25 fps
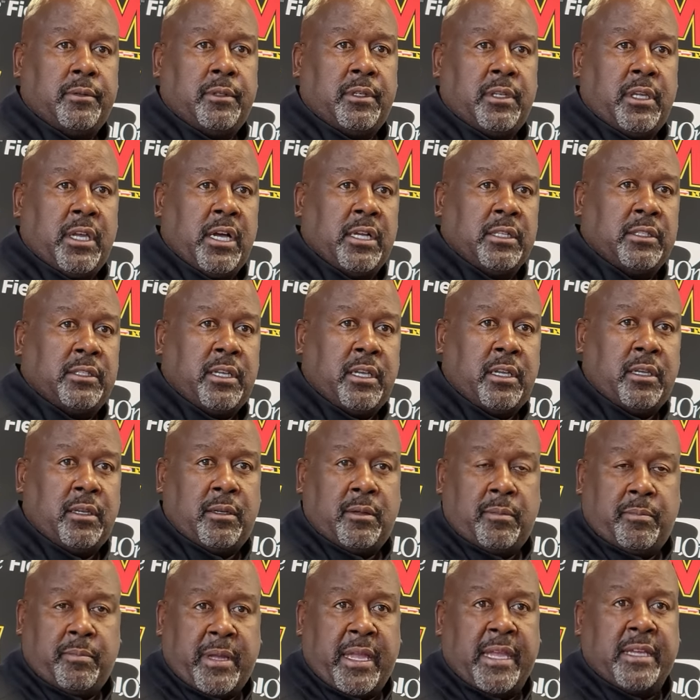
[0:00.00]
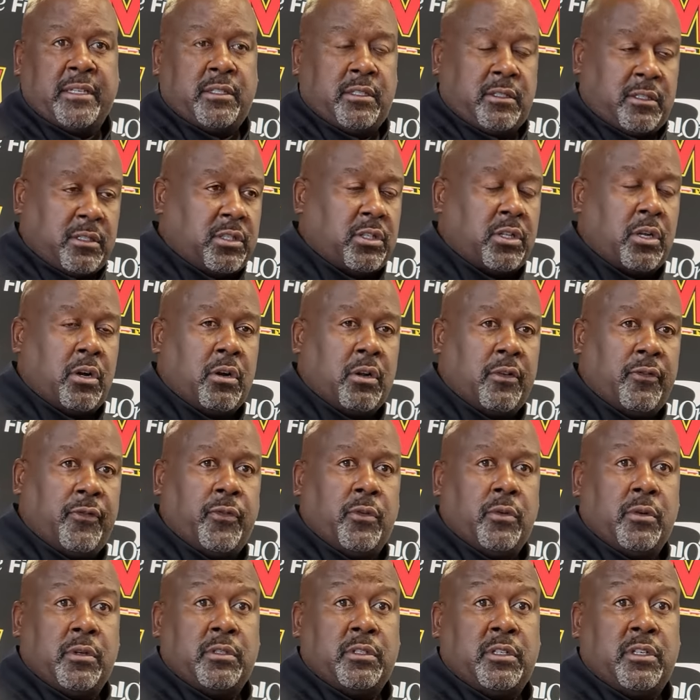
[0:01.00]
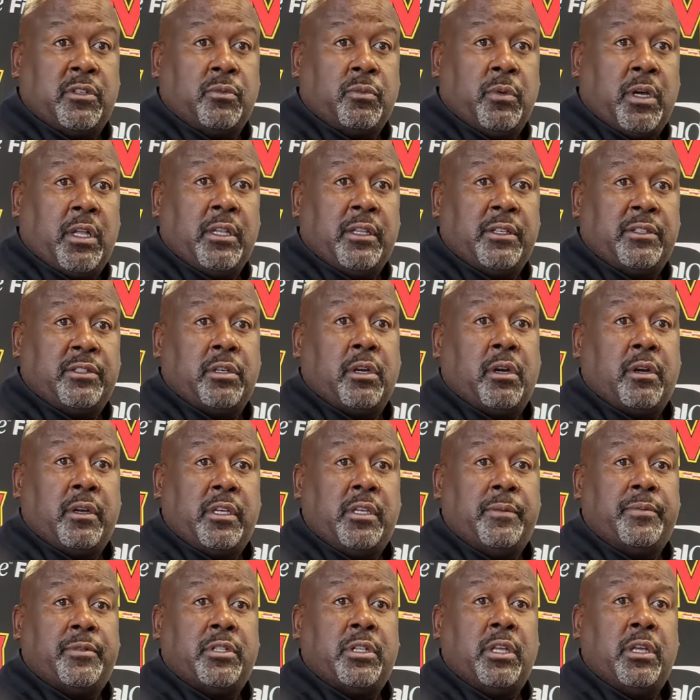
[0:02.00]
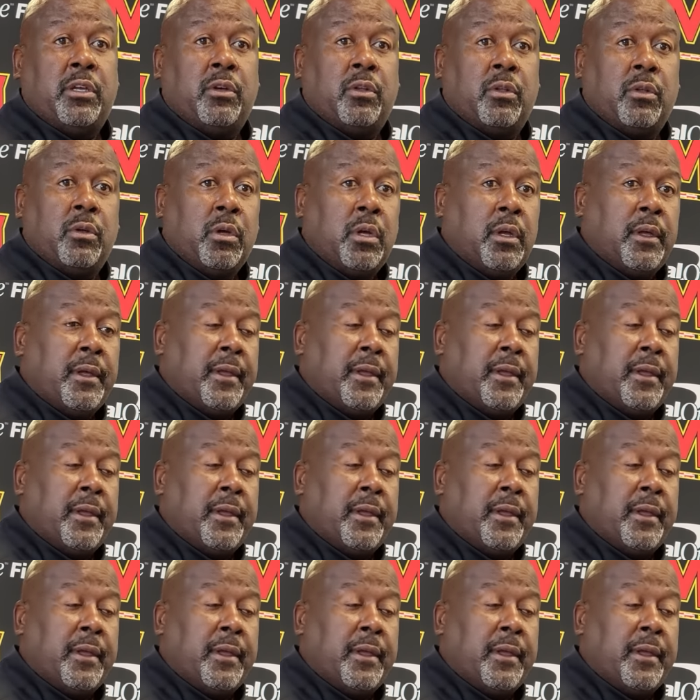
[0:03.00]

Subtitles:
Deontay Banks is a starter for us, as well as Tarheeb Steele.